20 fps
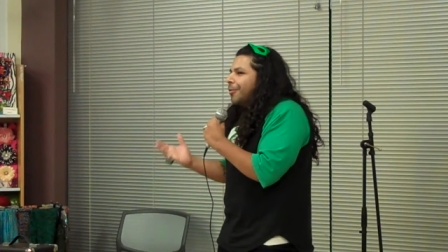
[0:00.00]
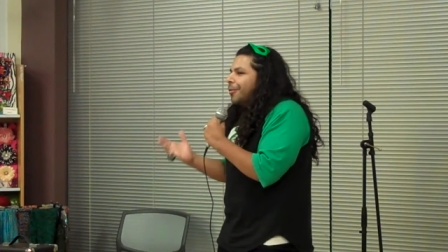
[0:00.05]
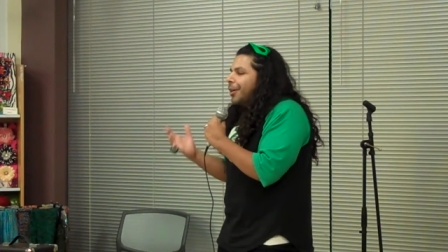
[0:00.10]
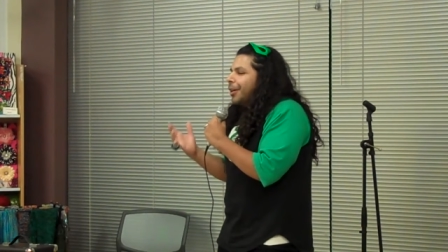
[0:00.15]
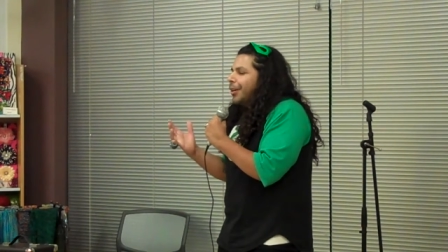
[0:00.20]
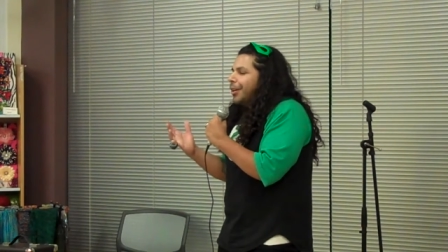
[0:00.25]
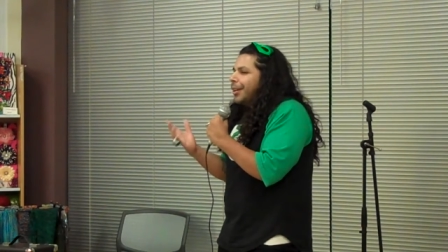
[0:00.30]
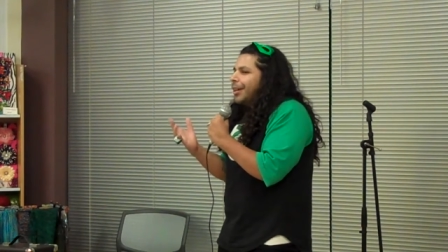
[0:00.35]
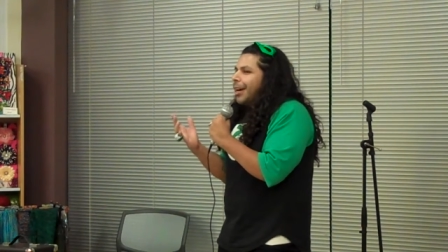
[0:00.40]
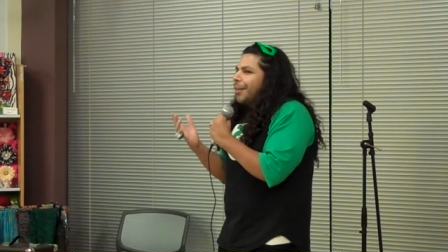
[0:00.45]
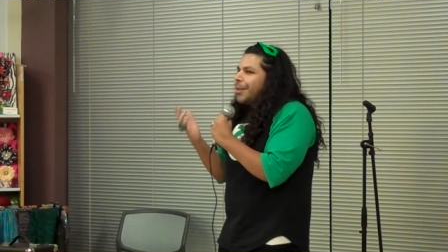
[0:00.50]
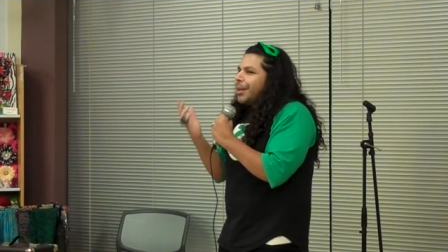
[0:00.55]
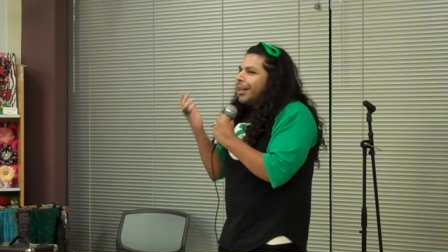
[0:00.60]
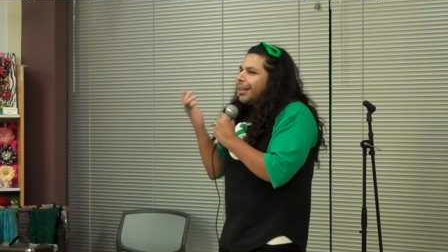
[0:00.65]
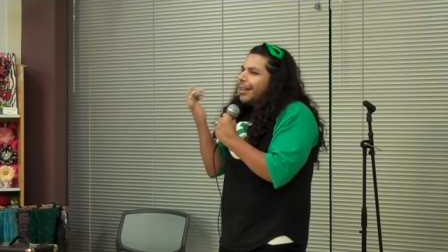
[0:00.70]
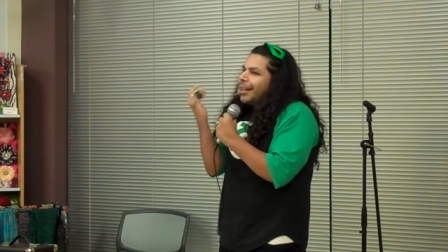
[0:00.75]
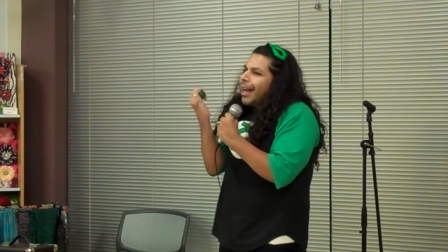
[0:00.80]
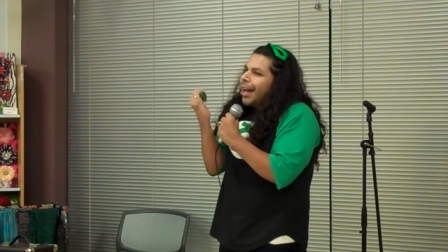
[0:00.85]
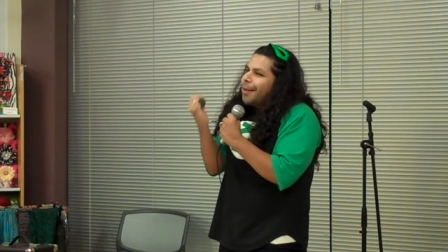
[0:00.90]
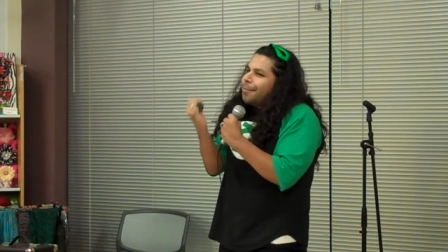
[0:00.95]
Really, I mean,
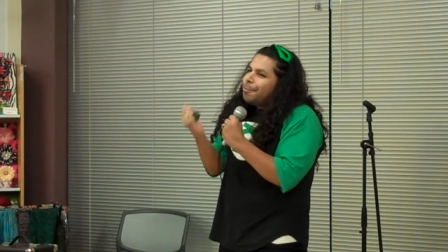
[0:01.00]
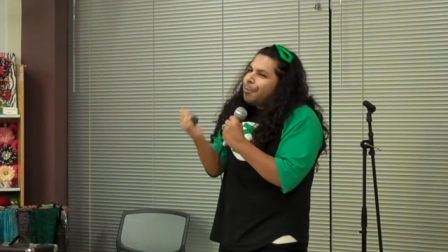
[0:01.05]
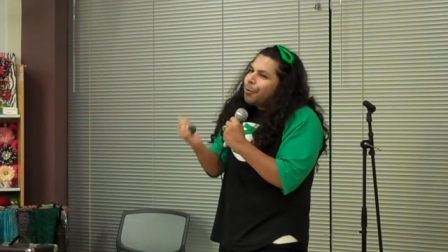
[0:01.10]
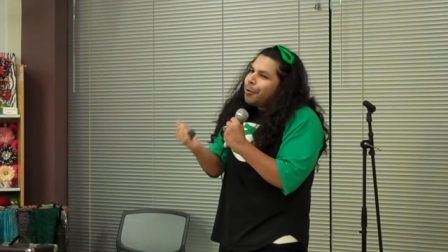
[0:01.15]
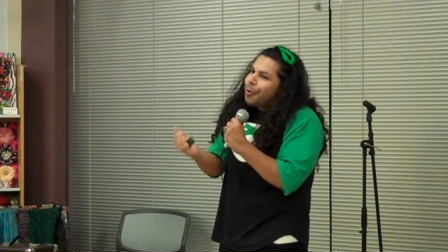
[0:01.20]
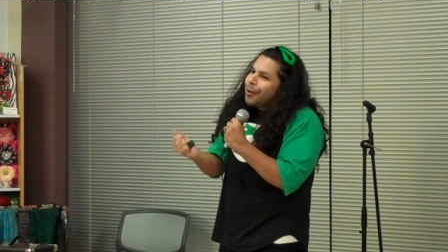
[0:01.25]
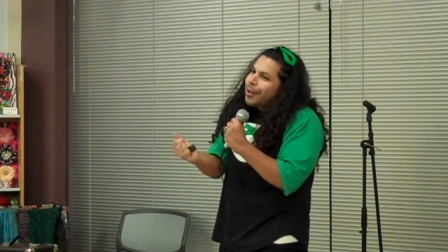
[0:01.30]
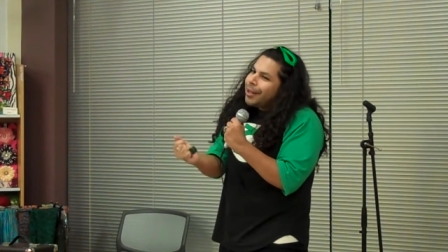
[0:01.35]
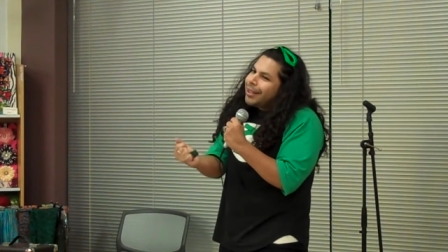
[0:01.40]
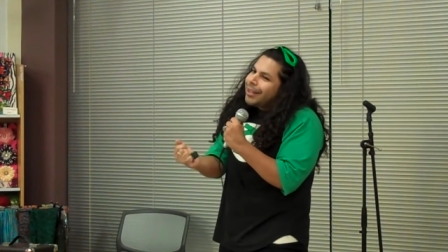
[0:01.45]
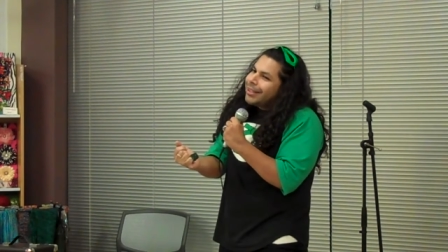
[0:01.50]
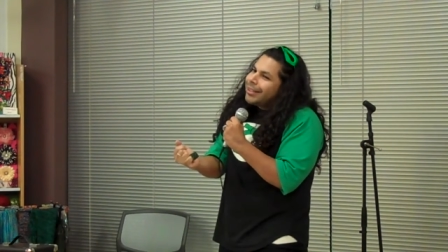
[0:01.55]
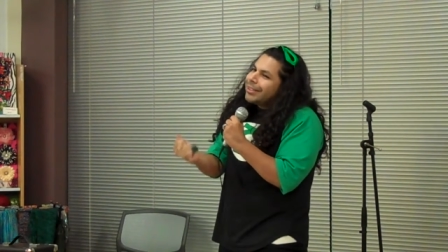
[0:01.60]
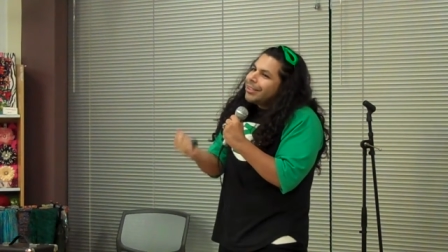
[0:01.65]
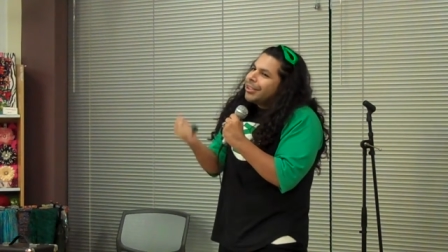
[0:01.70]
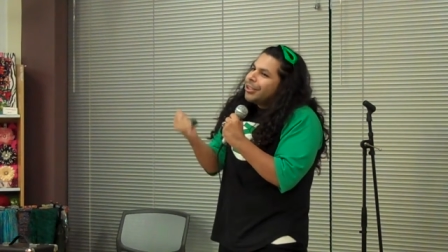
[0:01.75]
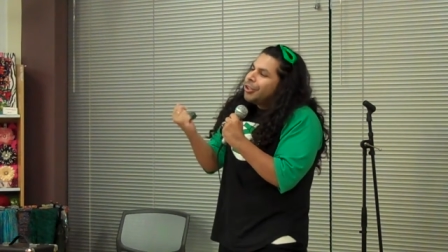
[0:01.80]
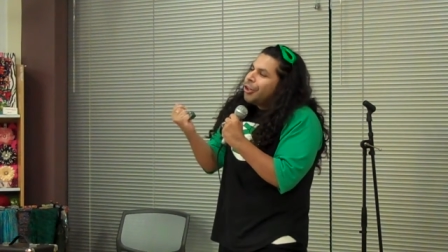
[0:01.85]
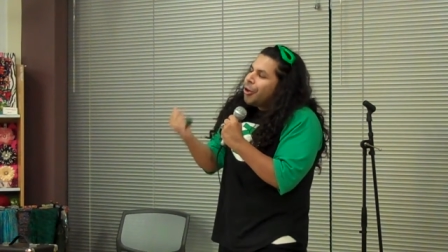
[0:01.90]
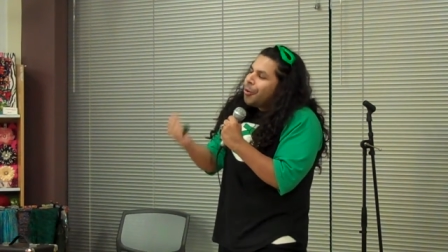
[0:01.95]
at that
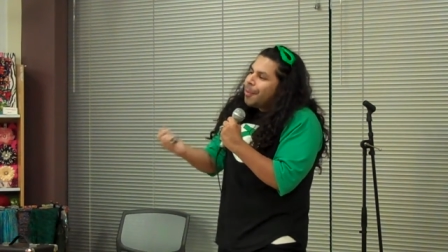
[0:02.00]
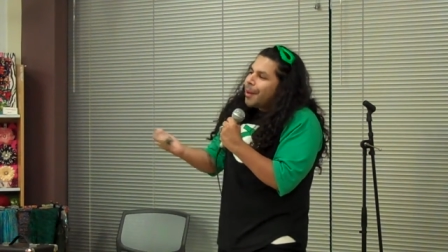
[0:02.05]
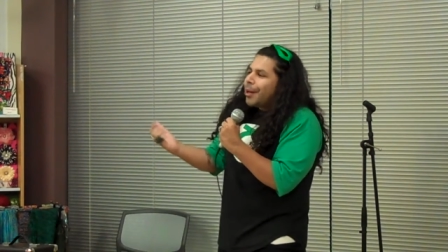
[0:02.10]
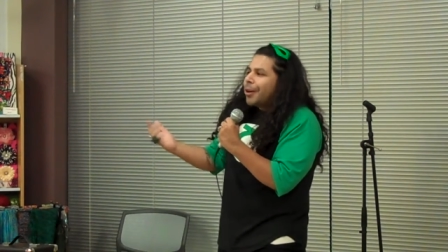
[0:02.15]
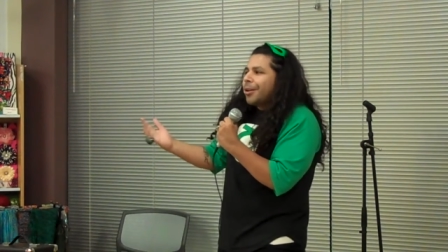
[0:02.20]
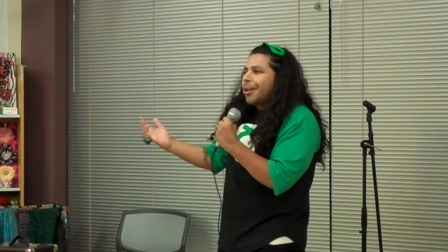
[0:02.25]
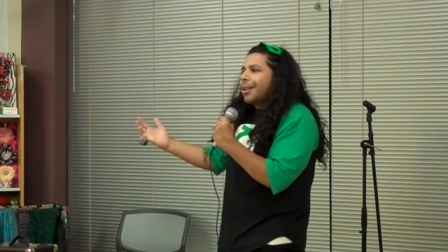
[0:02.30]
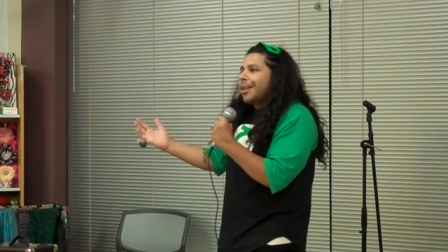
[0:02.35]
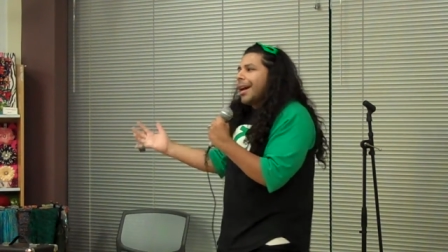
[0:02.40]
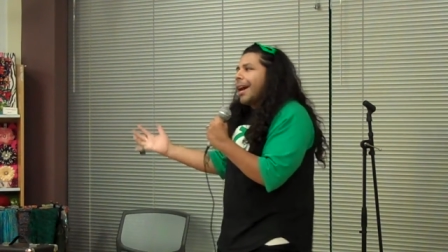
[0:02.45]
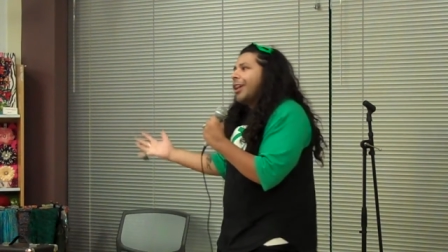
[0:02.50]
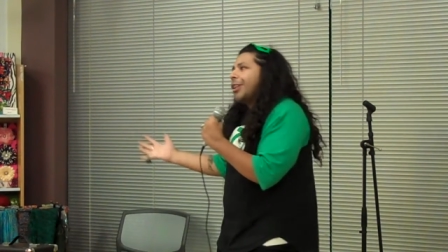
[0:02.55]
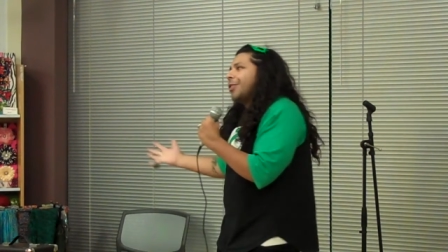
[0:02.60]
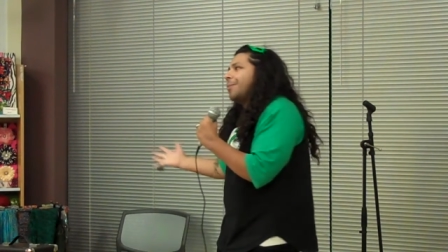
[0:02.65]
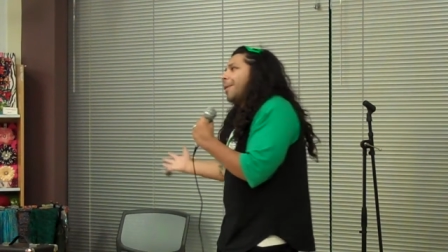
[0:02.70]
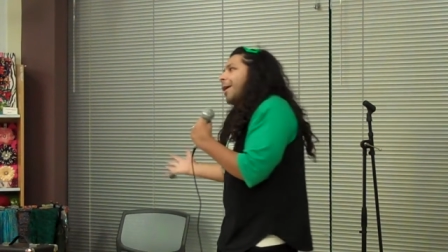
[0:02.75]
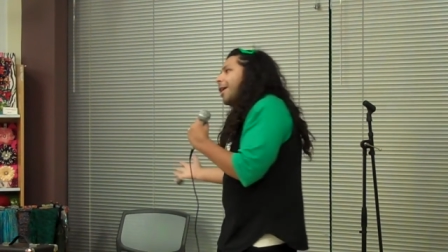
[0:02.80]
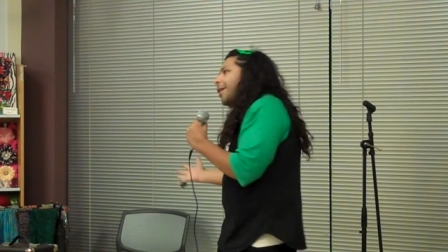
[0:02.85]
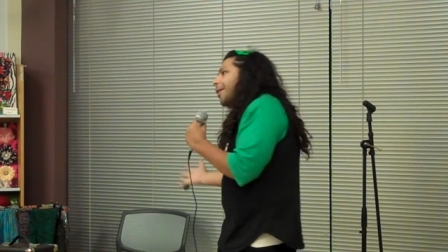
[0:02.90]
point, you're no better than Tyler